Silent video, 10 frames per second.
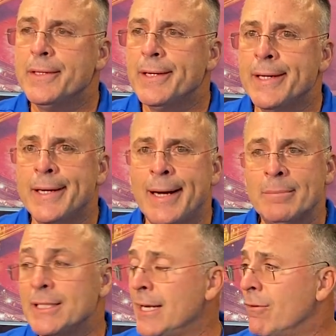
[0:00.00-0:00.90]
uh, Haba's
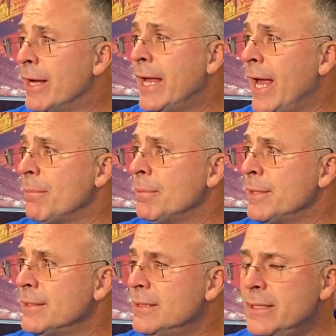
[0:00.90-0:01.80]
had a great camp. I mean,
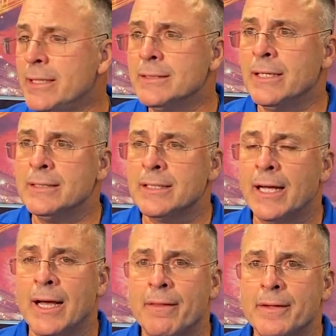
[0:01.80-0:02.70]
he's, he's a
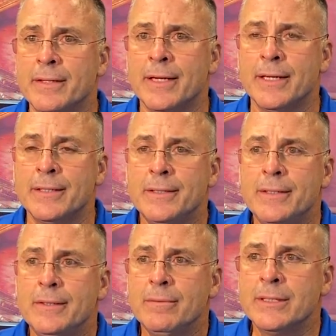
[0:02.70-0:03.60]
guy that uh,
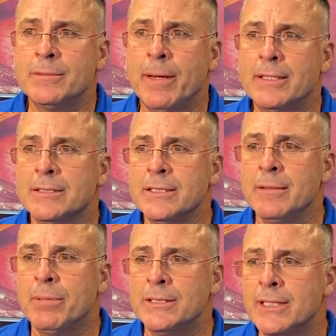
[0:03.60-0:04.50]
we expect to see a
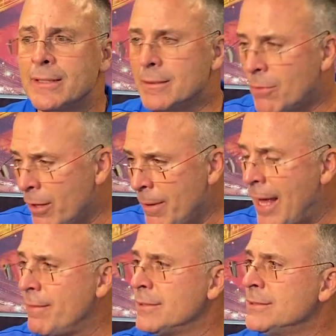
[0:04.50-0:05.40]
bunch at. Damarri
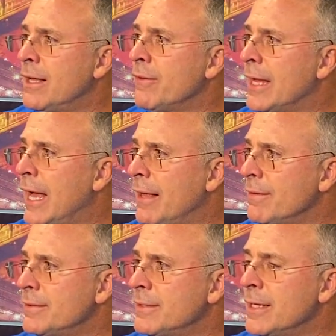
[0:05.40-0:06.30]
Mathis, another guy
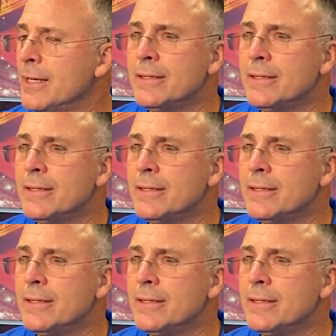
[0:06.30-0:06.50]
that, uh,